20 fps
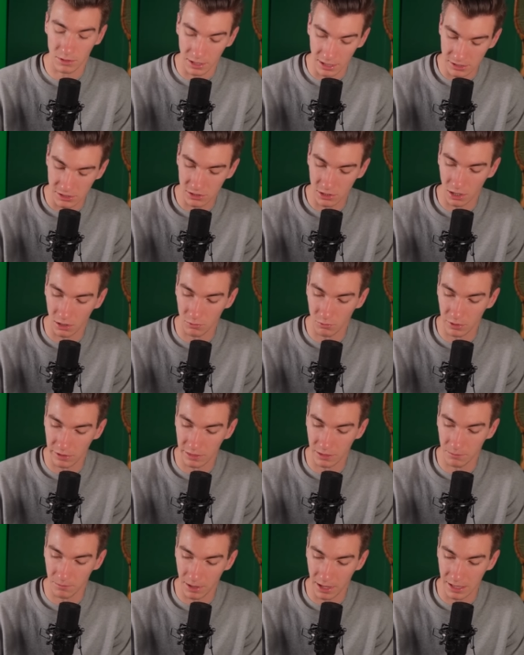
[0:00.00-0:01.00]
Let's start
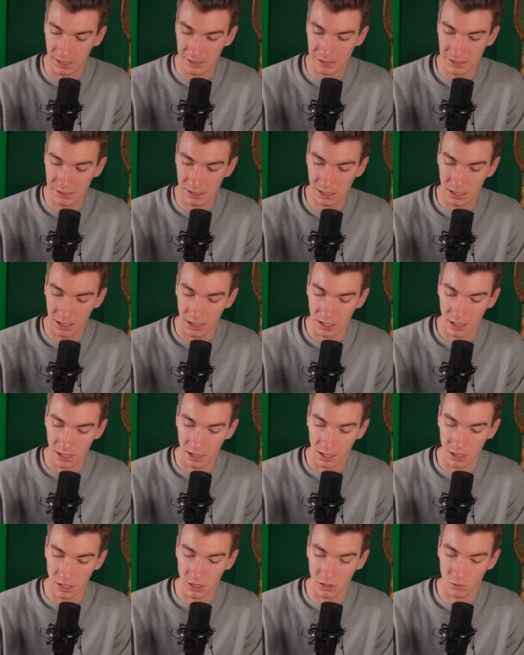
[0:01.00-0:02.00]
with the men's,
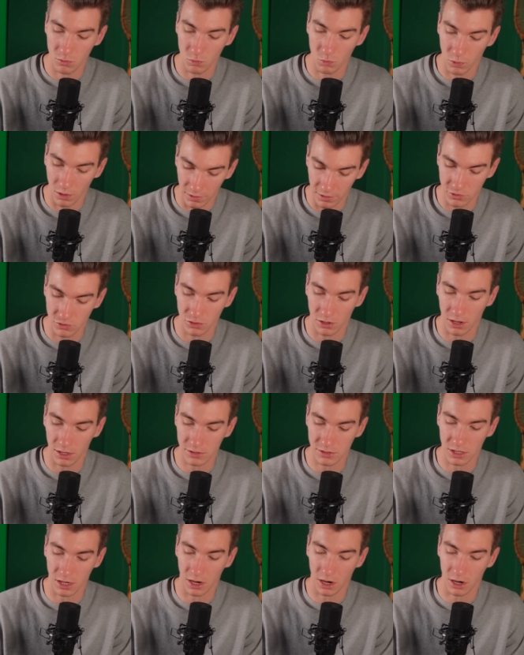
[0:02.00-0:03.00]
where the
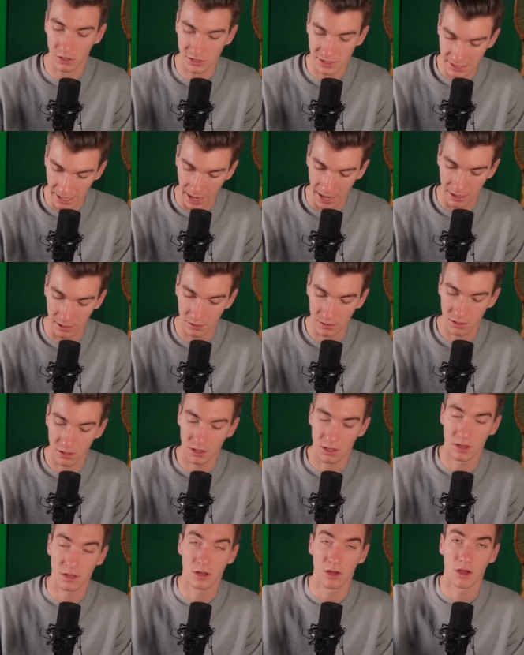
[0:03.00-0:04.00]
draws are sat.
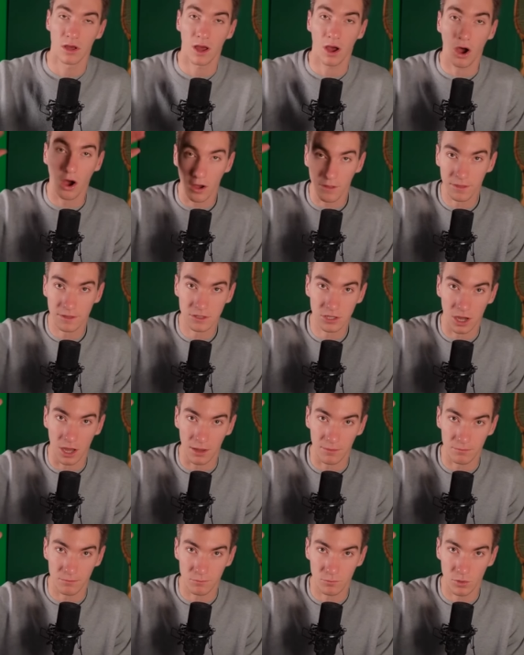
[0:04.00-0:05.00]
On the
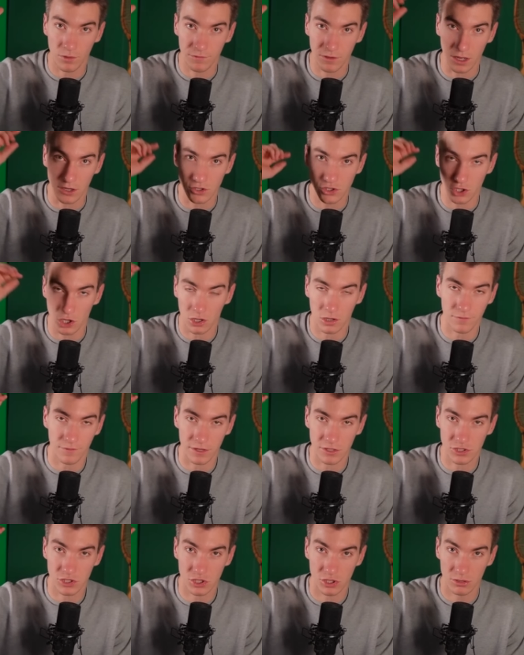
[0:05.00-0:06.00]
top, we've got
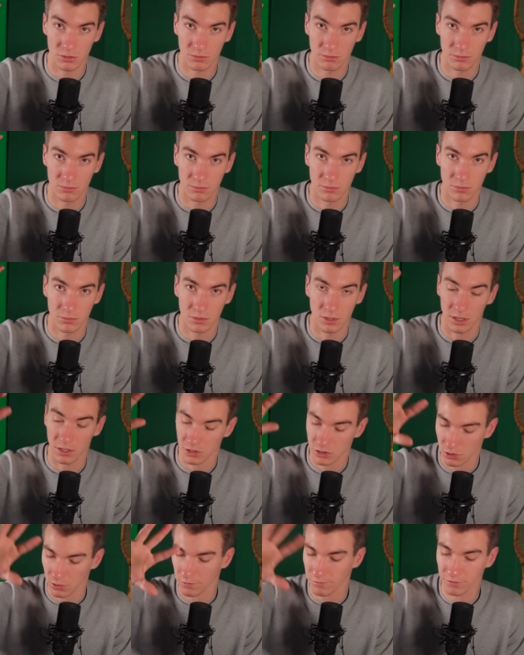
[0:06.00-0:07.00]
Djokovic.
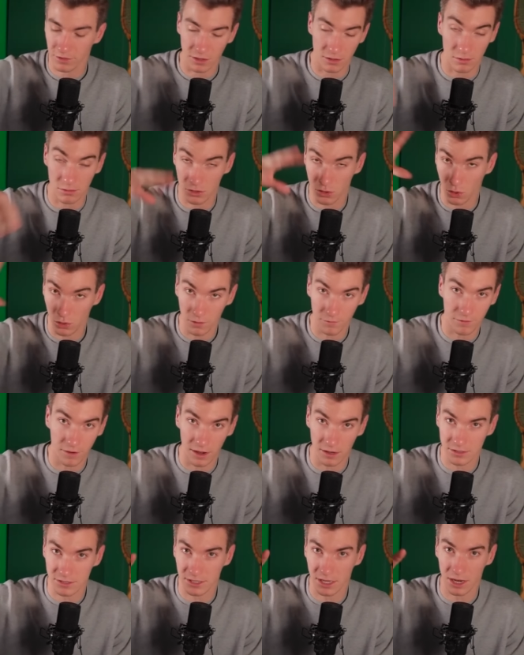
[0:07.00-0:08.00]
So if the
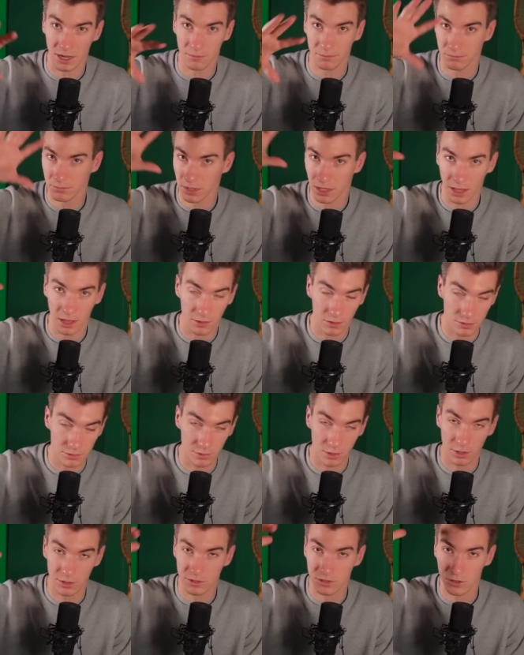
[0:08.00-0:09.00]
quarterfinal setup, as
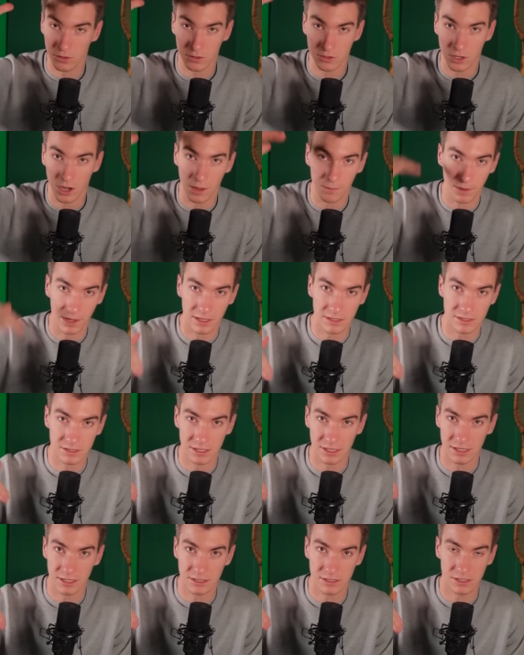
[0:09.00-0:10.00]
we always do, top eight
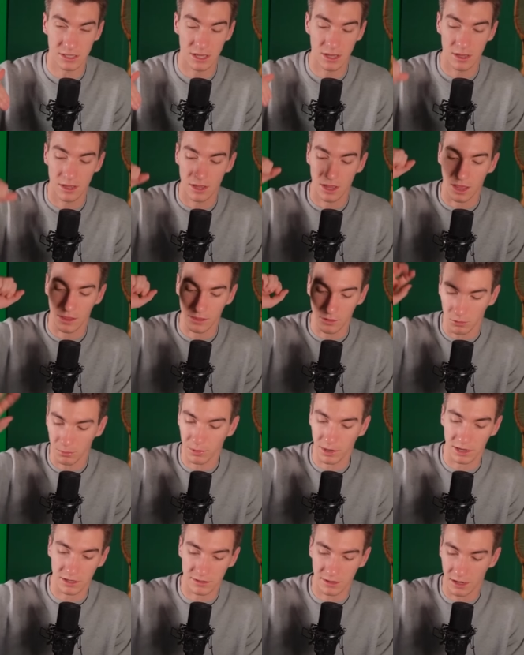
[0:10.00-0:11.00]
seeds, and then we'll
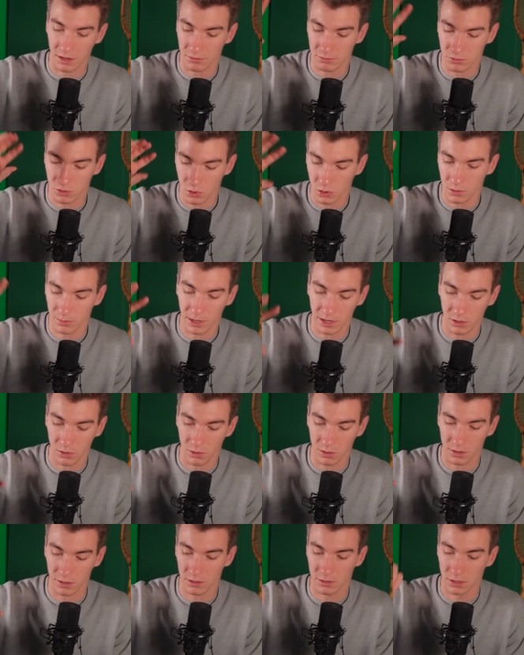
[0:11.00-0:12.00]
break it down quarter by
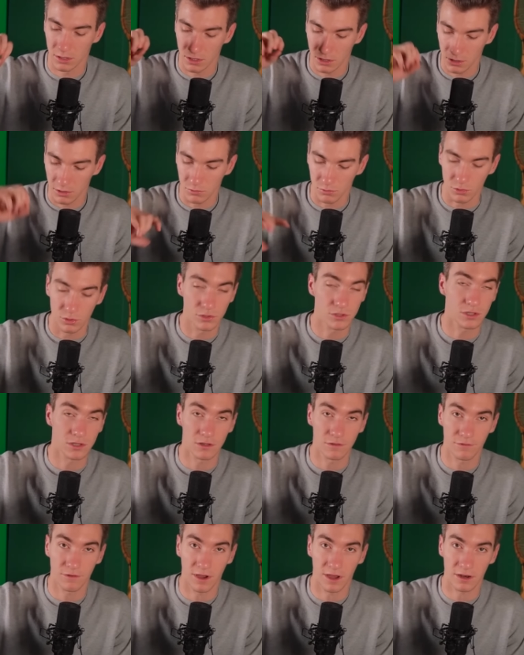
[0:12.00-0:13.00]
quarter, routes
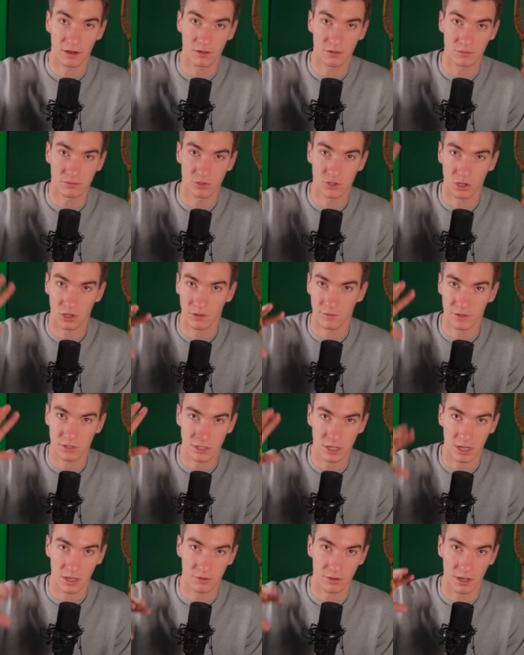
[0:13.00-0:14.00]
to the final,
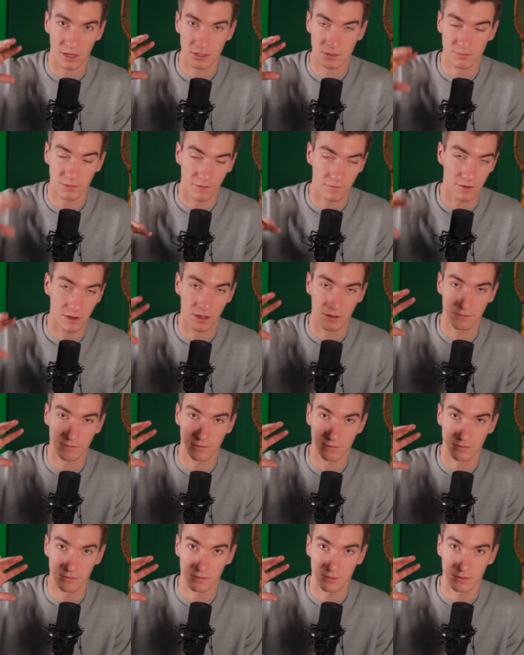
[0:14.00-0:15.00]
Djokovic, Alcaraz, Medvedev,